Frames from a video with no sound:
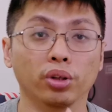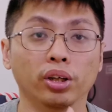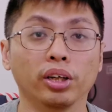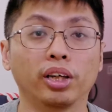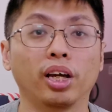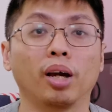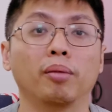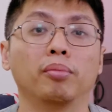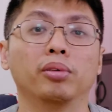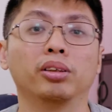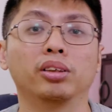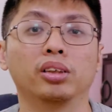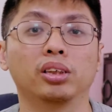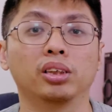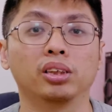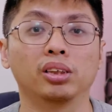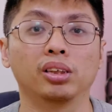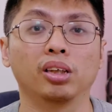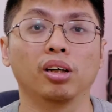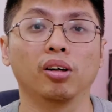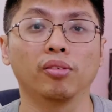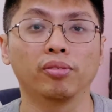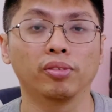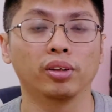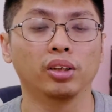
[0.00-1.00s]
cameras
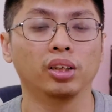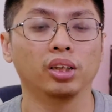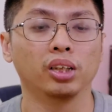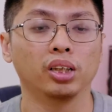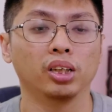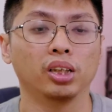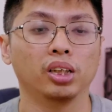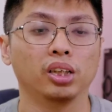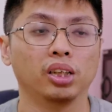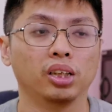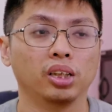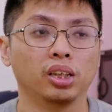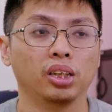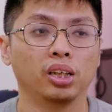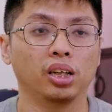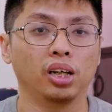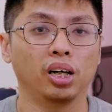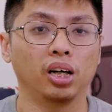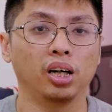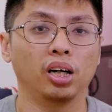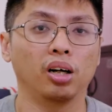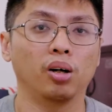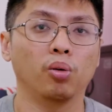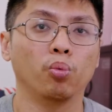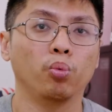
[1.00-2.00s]
itself,
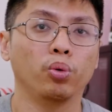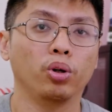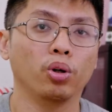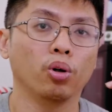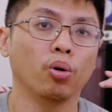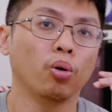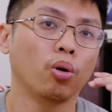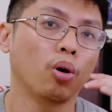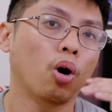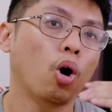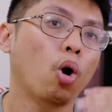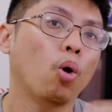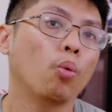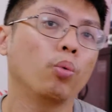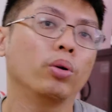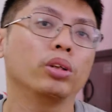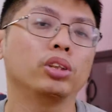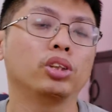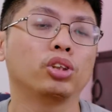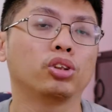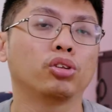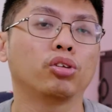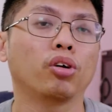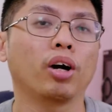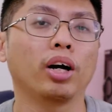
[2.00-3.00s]
we will
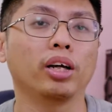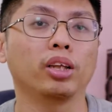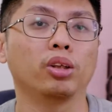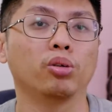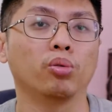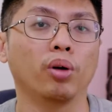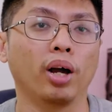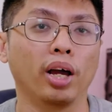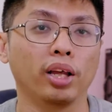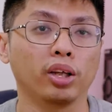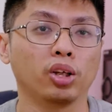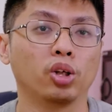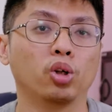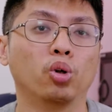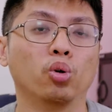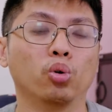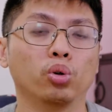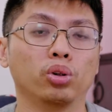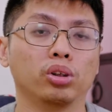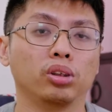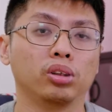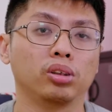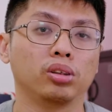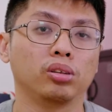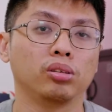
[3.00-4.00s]
always try to
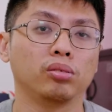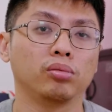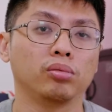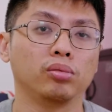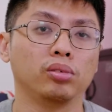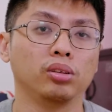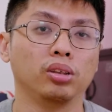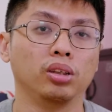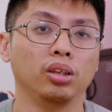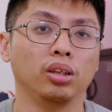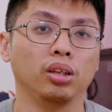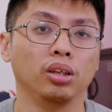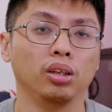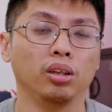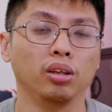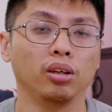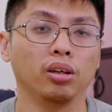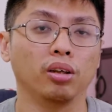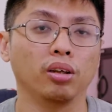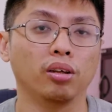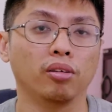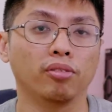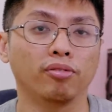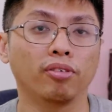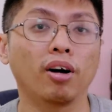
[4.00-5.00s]
encode
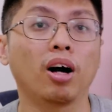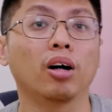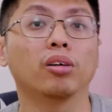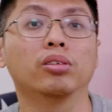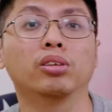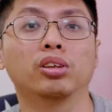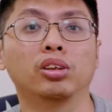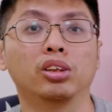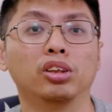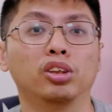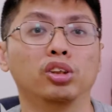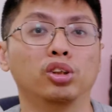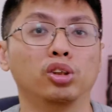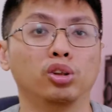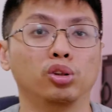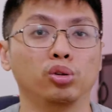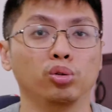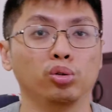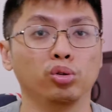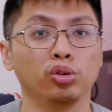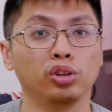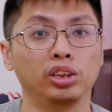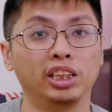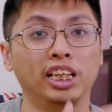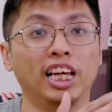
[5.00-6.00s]
the files
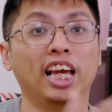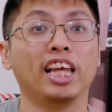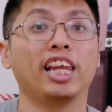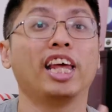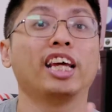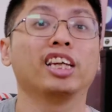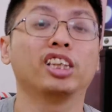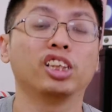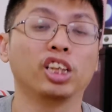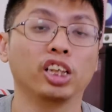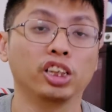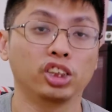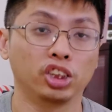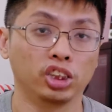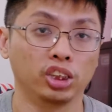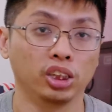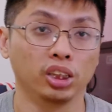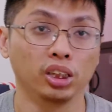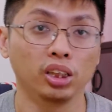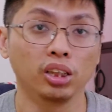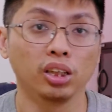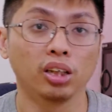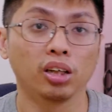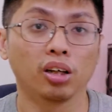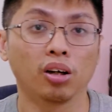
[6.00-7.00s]
into
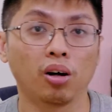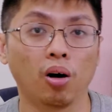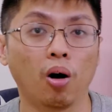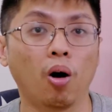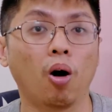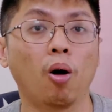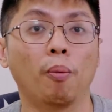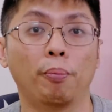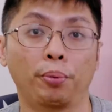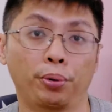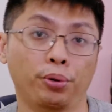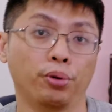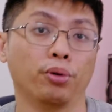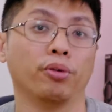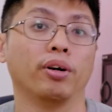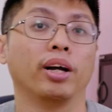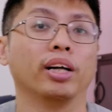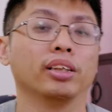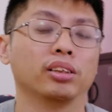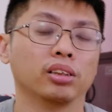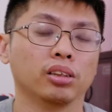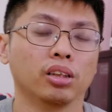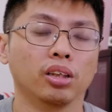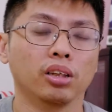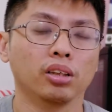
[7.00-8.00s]
DNxHD or
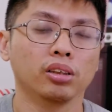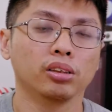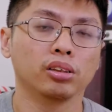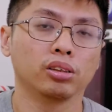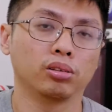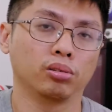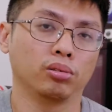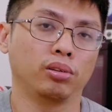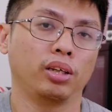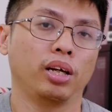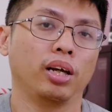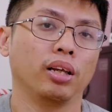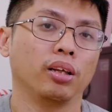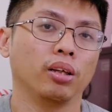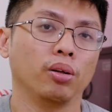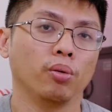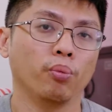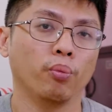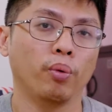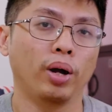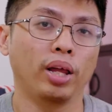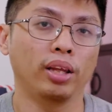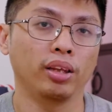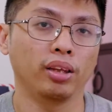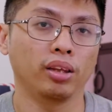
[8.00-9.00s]
ProRes, so that
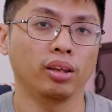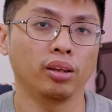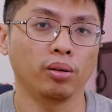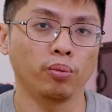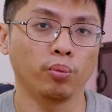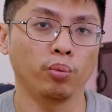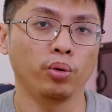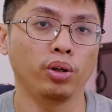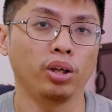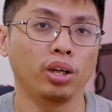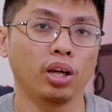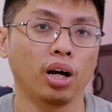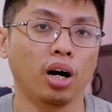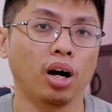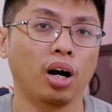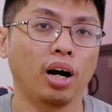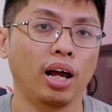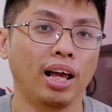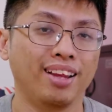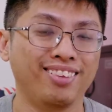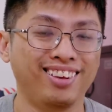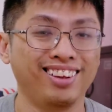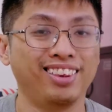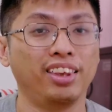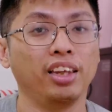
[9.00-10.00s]
when we are
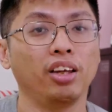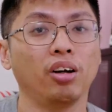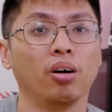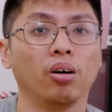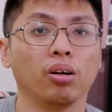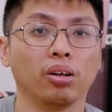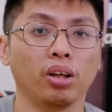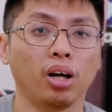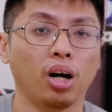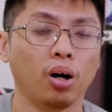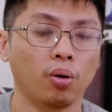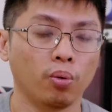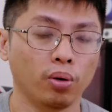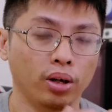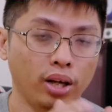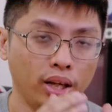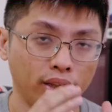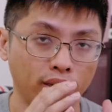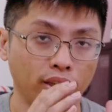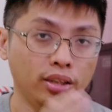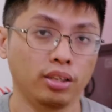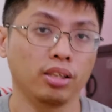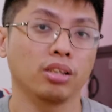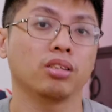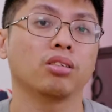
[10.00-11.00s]
editing on our
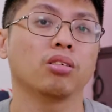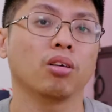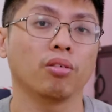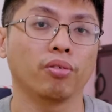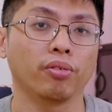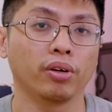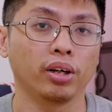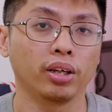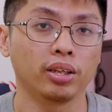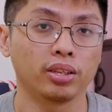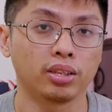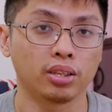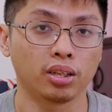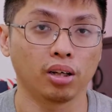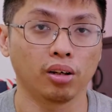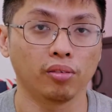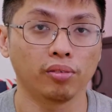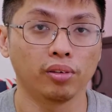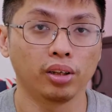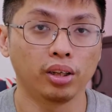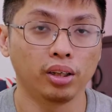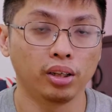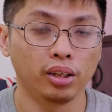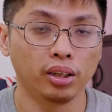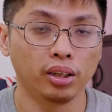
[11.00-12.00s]
editing software
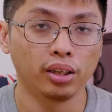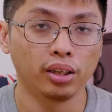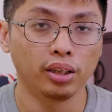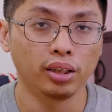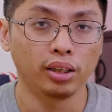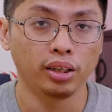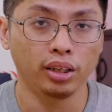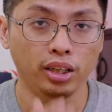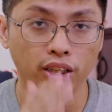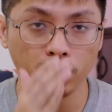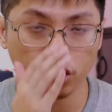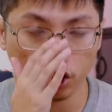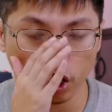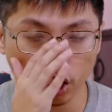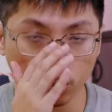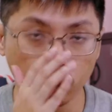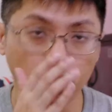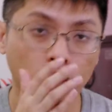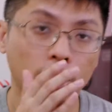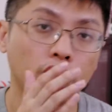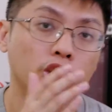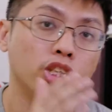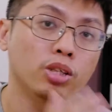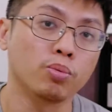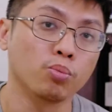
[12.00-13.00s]
itself, it's
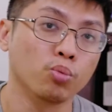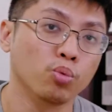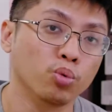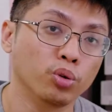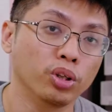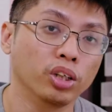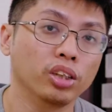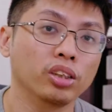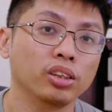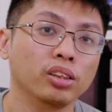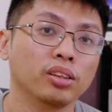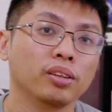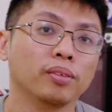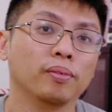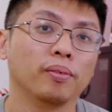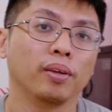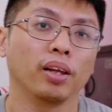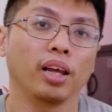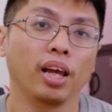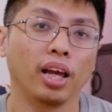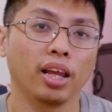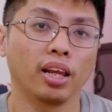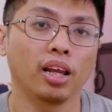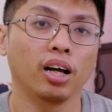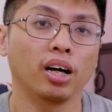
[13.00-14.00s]
actually smoother
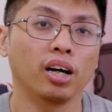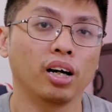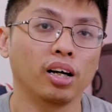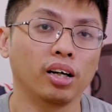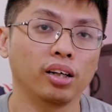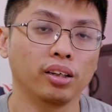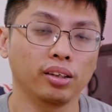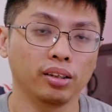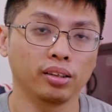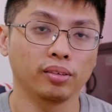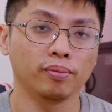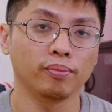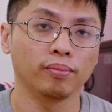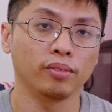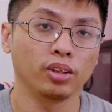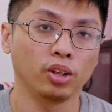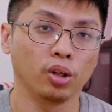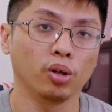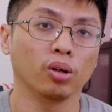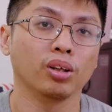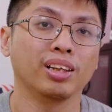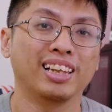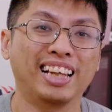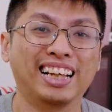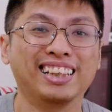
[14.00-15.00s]
and
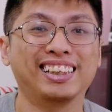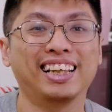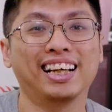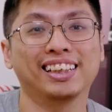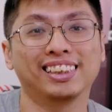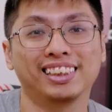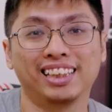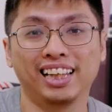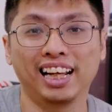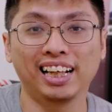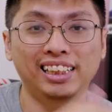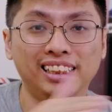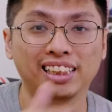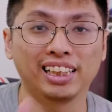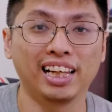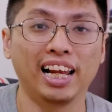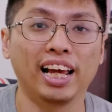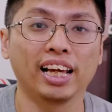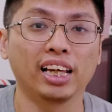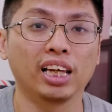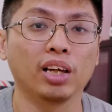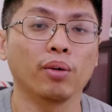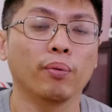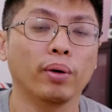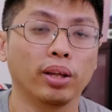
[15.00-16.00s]
there's less
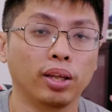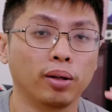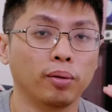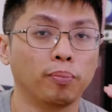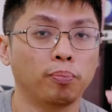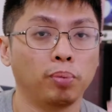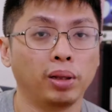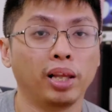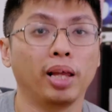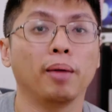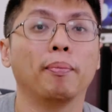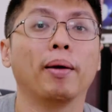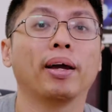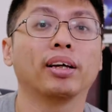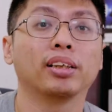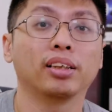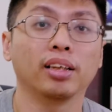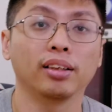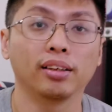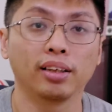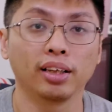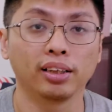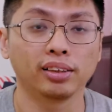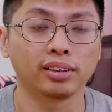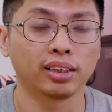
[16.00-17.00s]
lagging when it playbacks
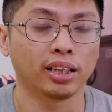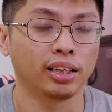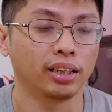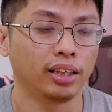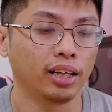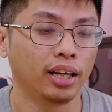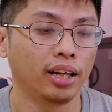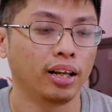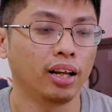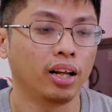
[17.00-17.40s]
and things like that.